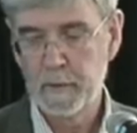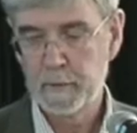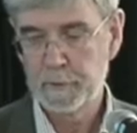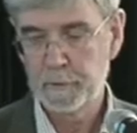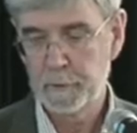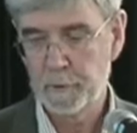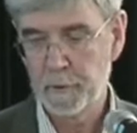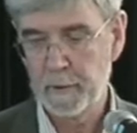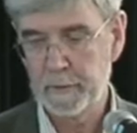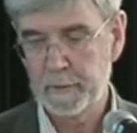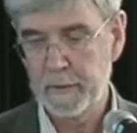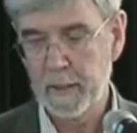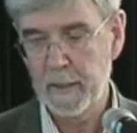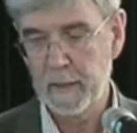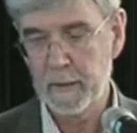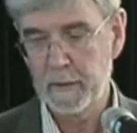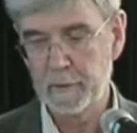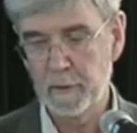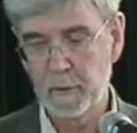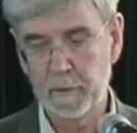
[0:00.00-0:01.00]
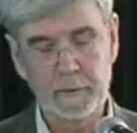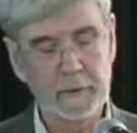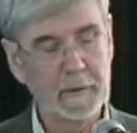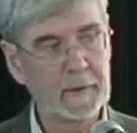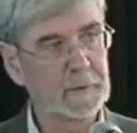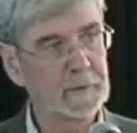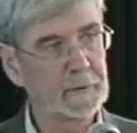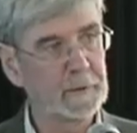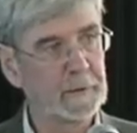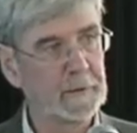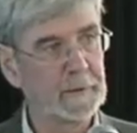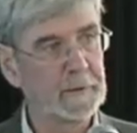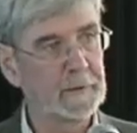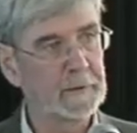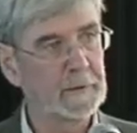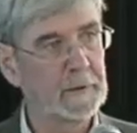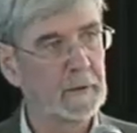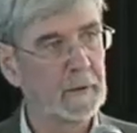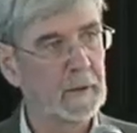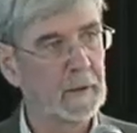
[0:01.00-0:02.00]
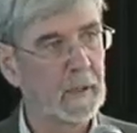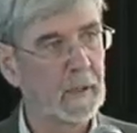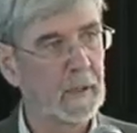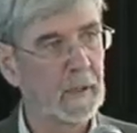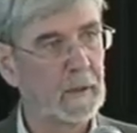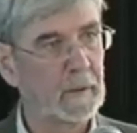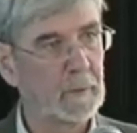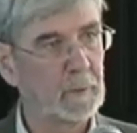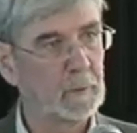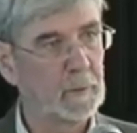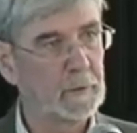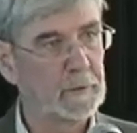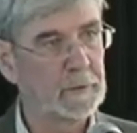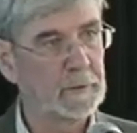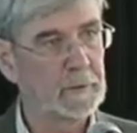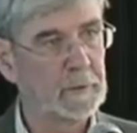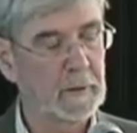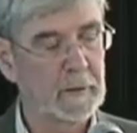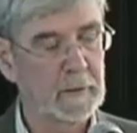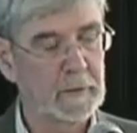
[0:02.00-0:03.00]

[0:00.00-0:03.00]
so that they are not increased with